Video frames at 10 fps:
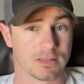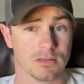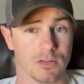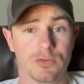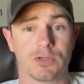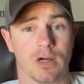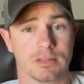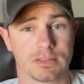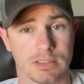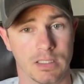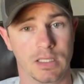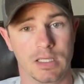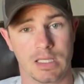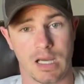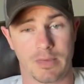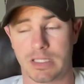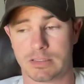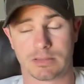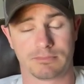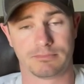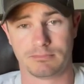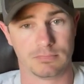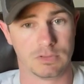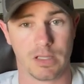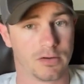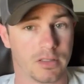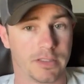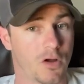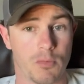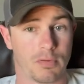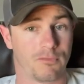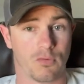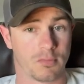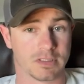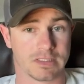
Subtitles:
the Lutrons. literally no performance